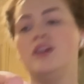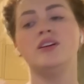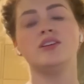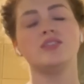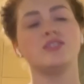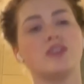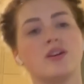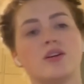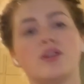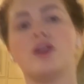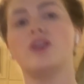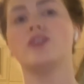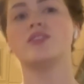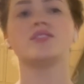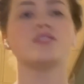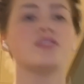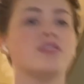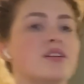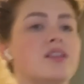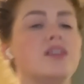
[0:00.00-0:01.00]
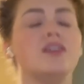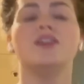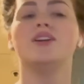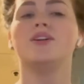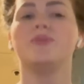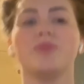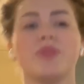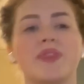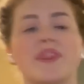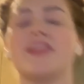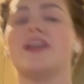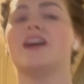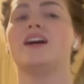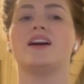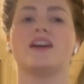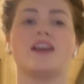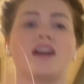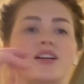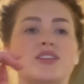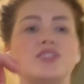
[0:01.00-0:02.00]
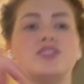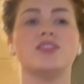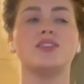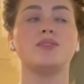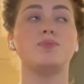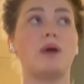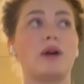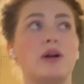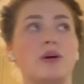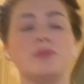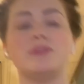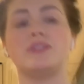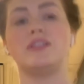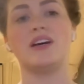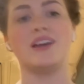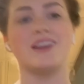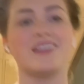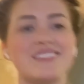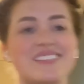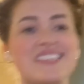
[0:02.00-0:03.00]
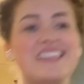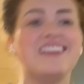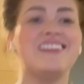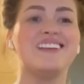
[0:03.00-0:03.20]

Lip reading: So close. I'll catch you back upstairs.